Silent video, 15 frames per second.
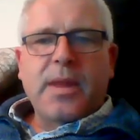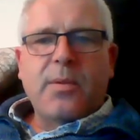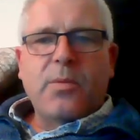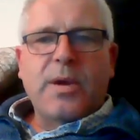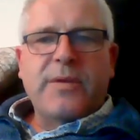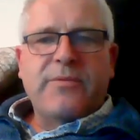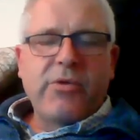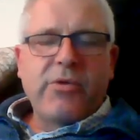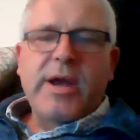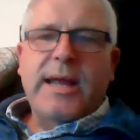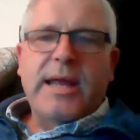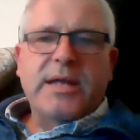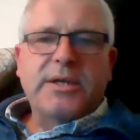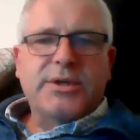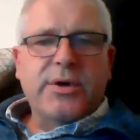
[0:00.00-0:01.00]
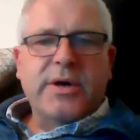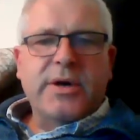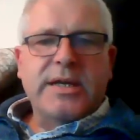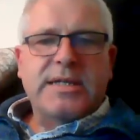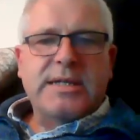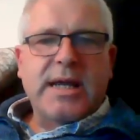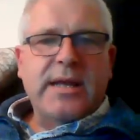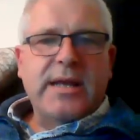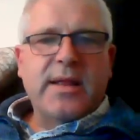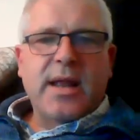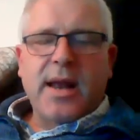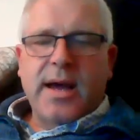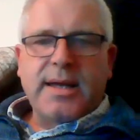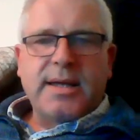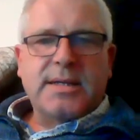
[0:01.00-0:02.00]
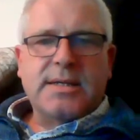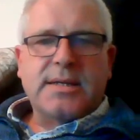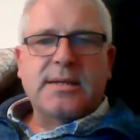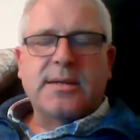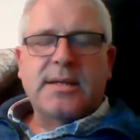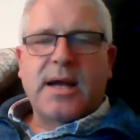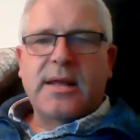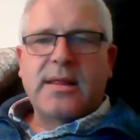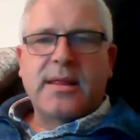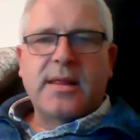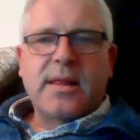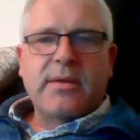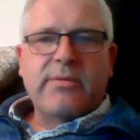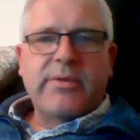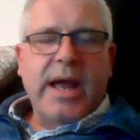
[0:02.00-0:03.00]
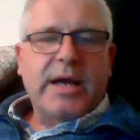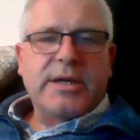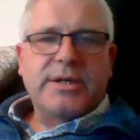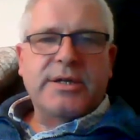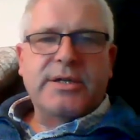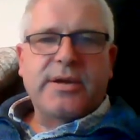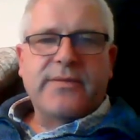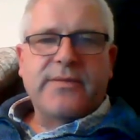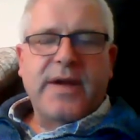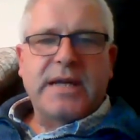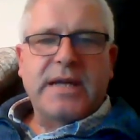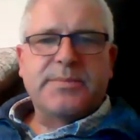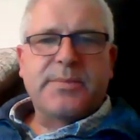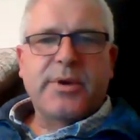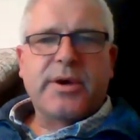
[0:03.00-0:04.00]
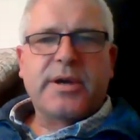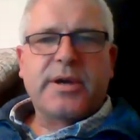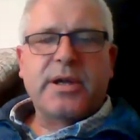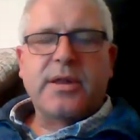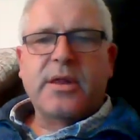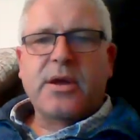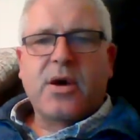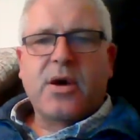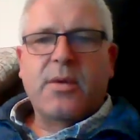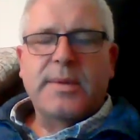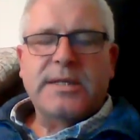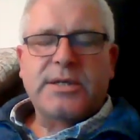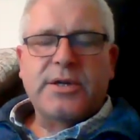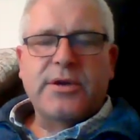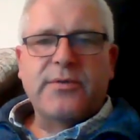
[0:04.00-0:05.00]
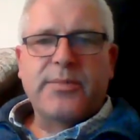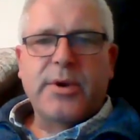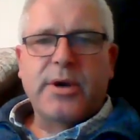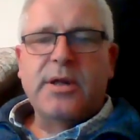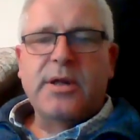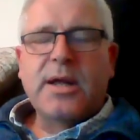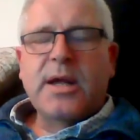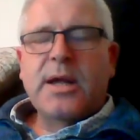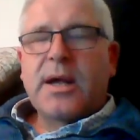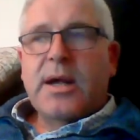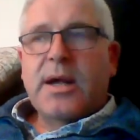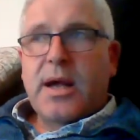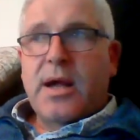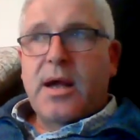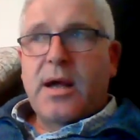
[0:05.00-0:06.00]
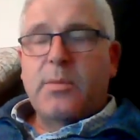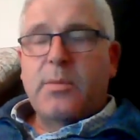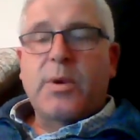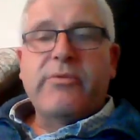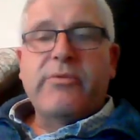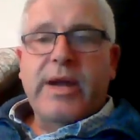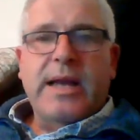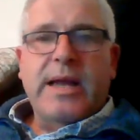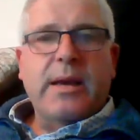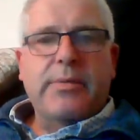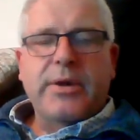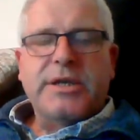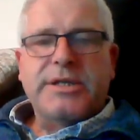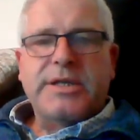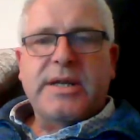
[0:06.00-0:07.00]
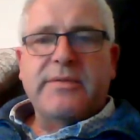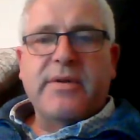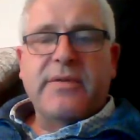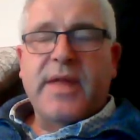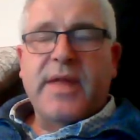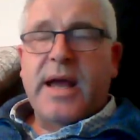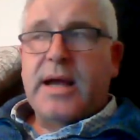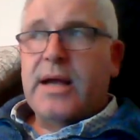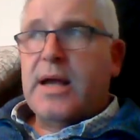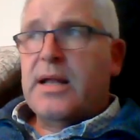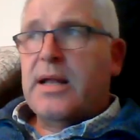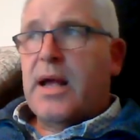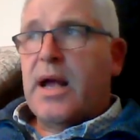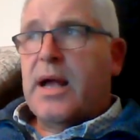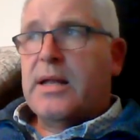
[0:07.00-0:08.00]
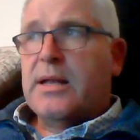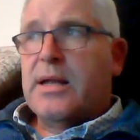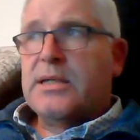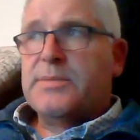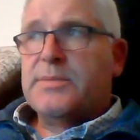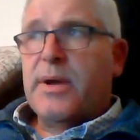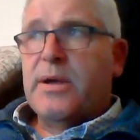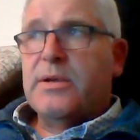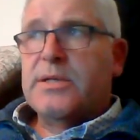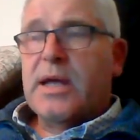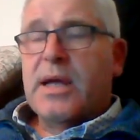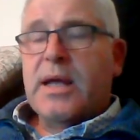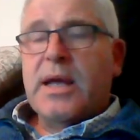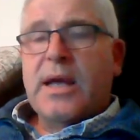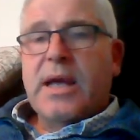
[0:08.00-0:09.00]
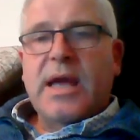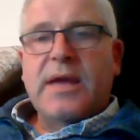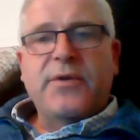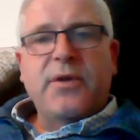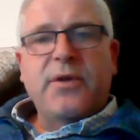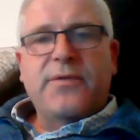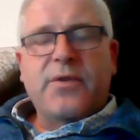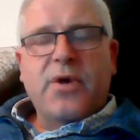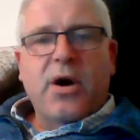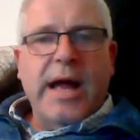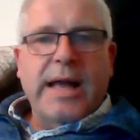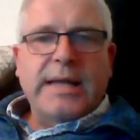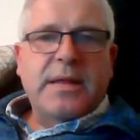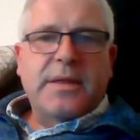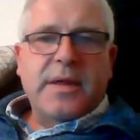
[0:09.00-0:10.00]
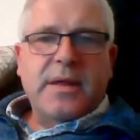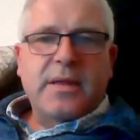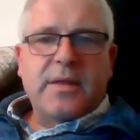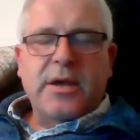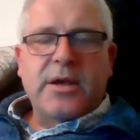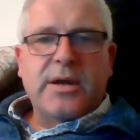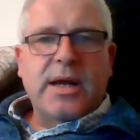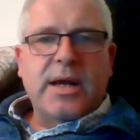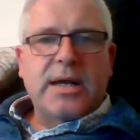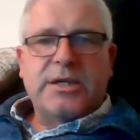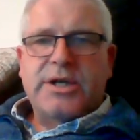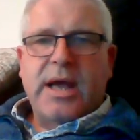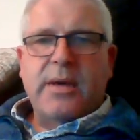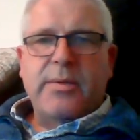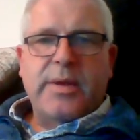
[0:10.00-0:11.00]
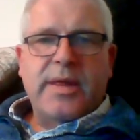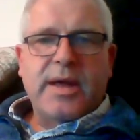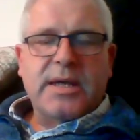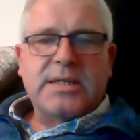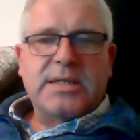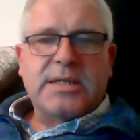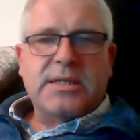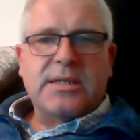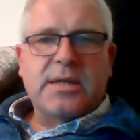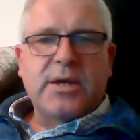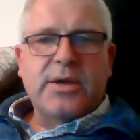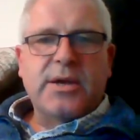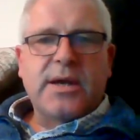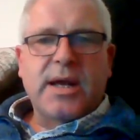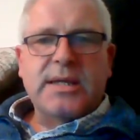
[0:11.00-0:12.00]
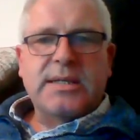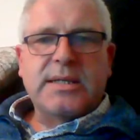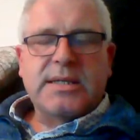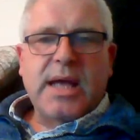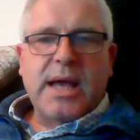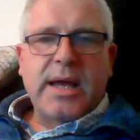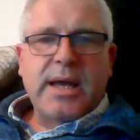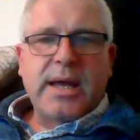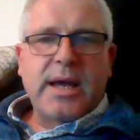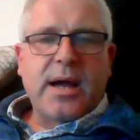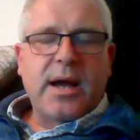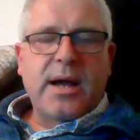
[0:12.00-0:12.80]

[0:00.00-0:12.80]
we've really enjoyed seeing the likes and the reactions on Facebook and the comments you've put. We're really appreciative of that. And I suppose if you've got anything that you'd like to share with us, that you'd like to say